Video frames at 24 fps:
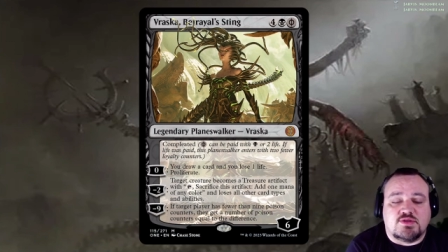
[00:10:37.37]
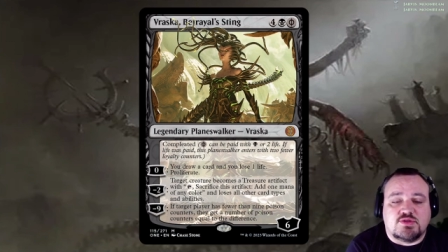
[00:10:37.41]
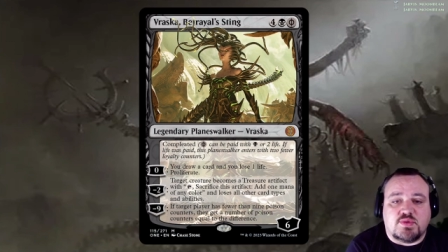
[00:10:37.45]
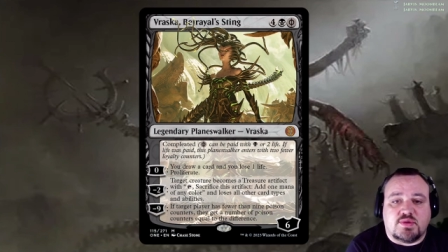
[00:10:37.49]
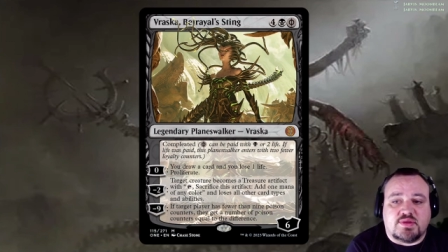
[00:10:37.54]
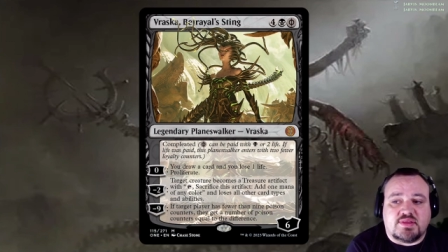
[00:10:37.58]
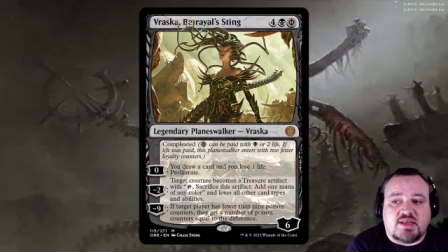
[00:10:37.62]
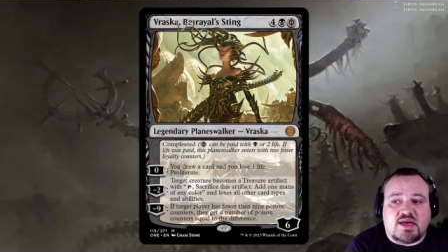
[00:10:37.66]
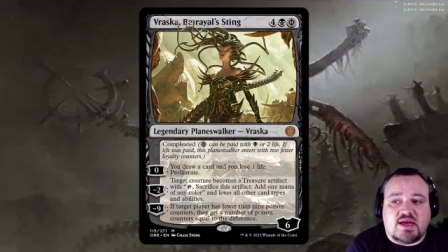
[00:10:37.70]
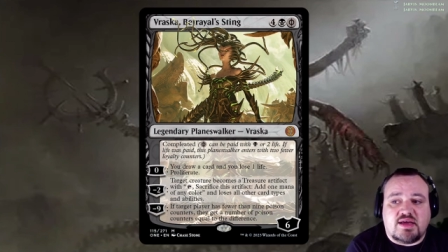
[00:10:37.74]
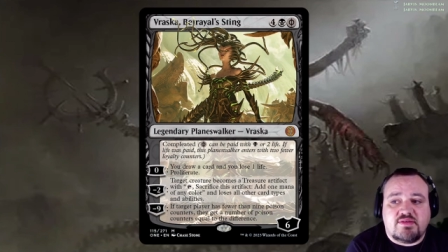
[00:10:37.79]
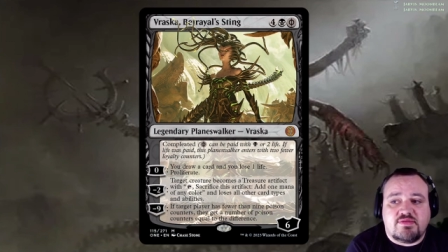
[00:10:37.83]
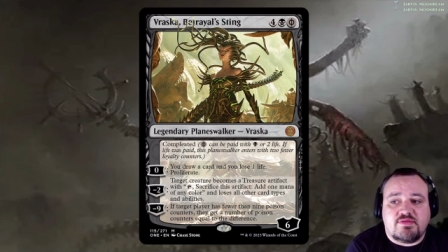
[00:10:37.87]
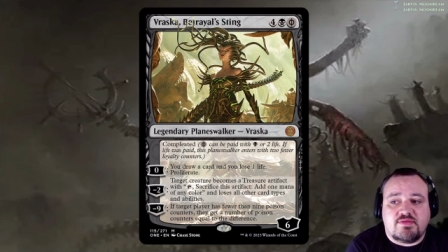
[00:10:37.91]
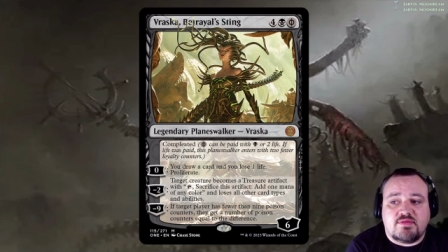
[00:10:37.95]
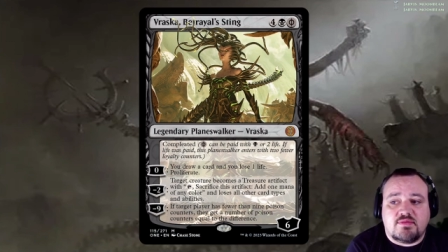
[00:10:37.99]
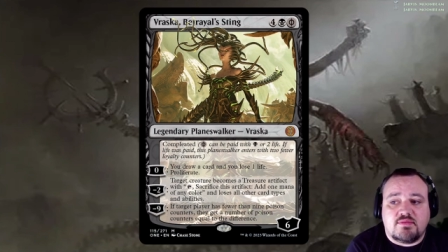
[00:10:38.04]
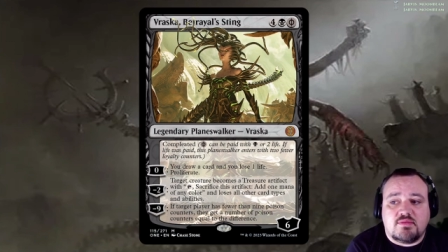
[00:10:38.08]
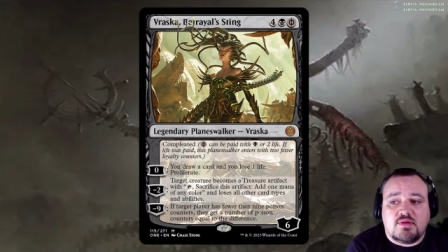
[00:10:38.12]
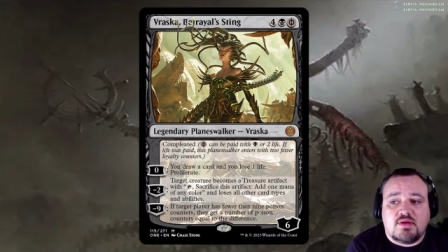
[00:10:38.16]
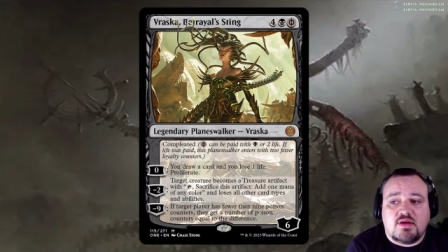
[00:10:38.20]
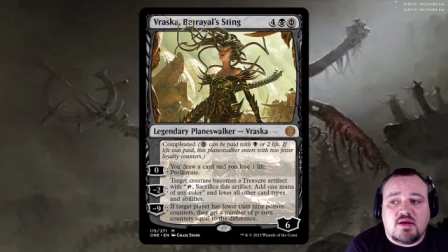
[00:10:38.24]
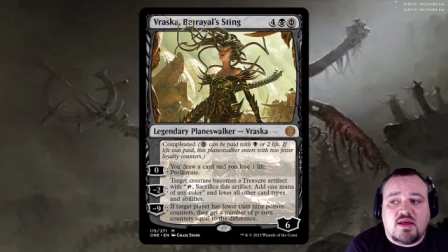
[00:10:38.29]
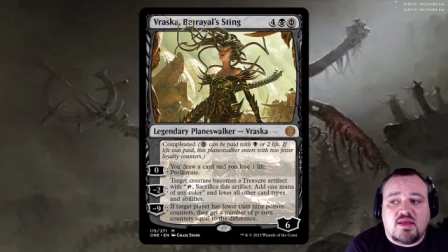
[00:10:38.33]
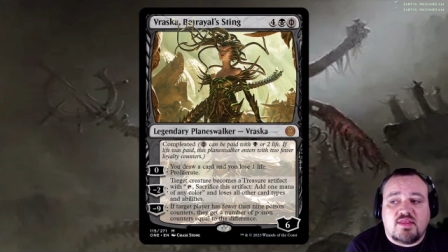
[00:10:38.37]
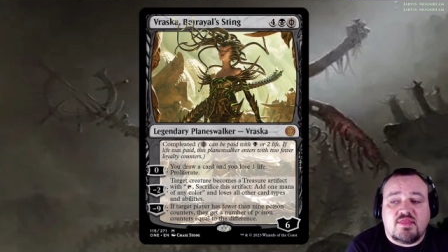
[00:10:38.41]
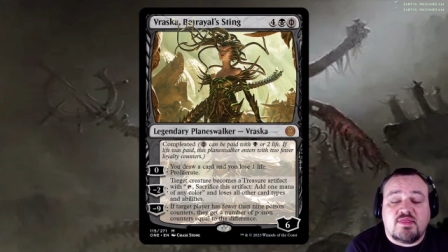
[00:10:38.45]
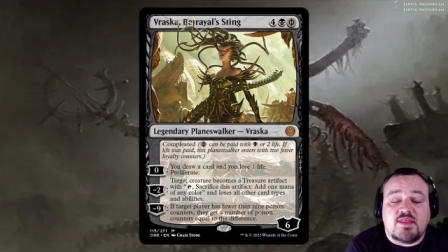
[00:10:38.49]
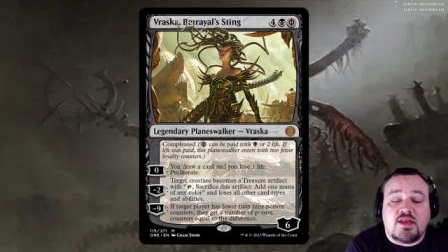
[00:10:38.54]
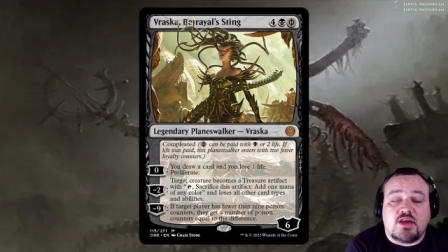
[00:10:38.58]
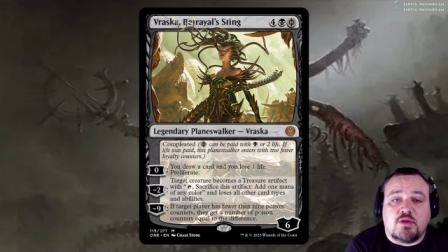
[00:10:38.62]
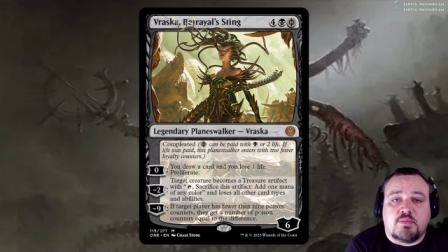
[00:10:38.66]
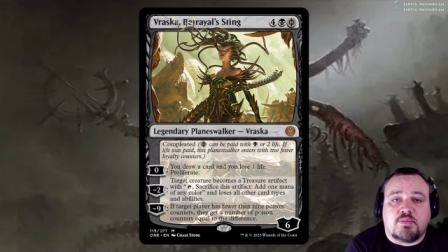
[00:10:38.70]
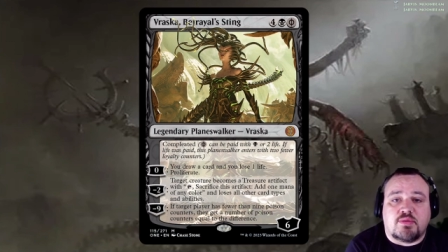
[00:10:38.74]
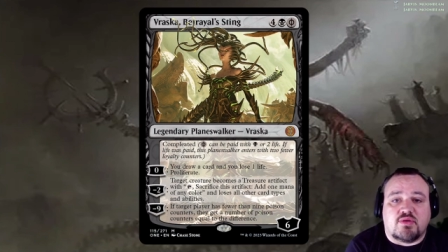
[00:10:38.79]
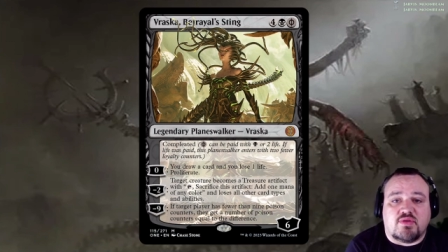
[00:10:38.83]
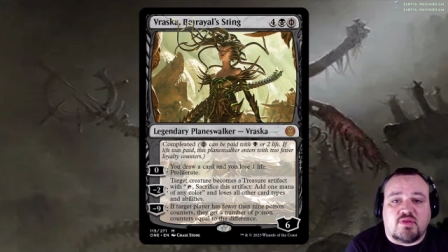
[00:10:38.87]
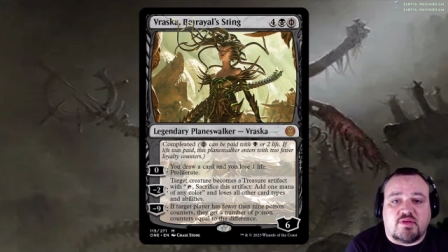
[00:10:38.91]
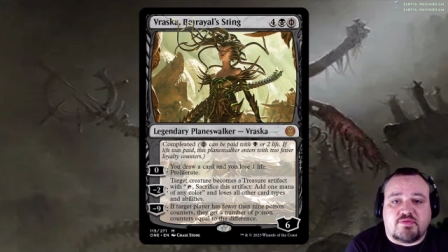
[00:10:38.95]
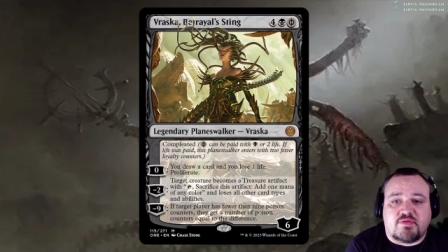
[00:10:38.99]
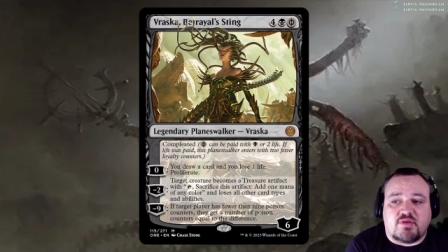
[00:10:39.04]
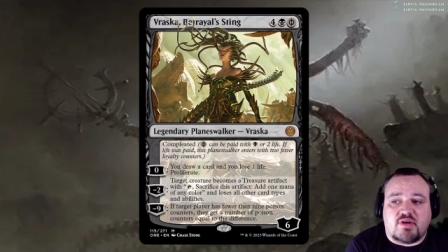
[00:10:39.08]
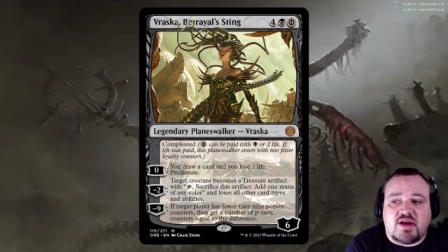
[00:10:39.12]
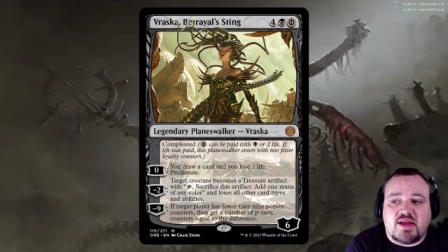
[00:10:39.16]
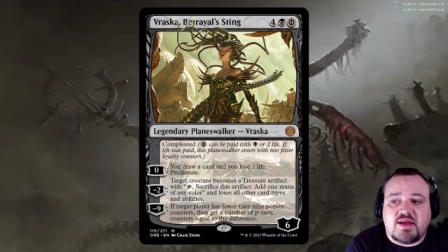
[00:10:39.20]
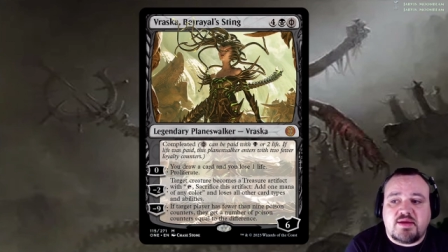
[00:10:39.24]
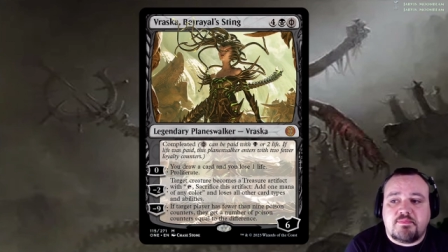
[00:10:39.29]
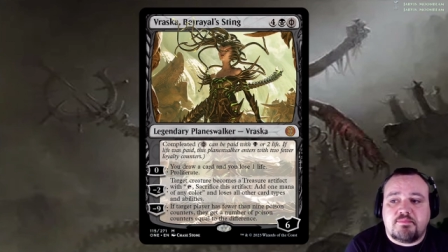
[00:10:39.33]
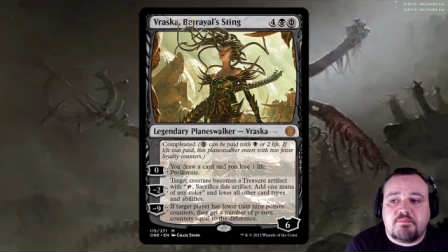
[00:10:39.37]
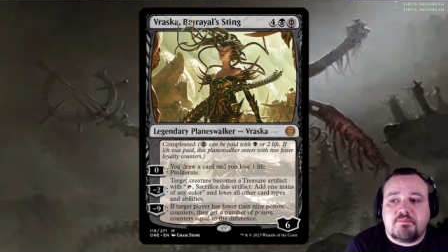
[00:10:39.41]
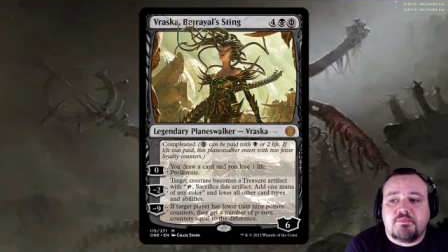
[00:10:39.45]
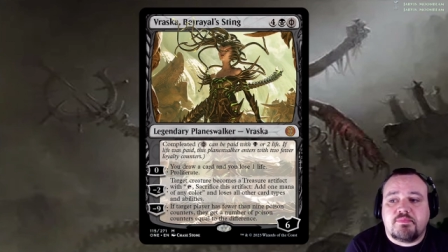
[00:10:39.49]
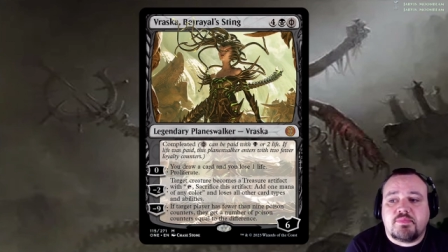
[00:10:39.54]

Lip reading: 1 life. Then you proliferate.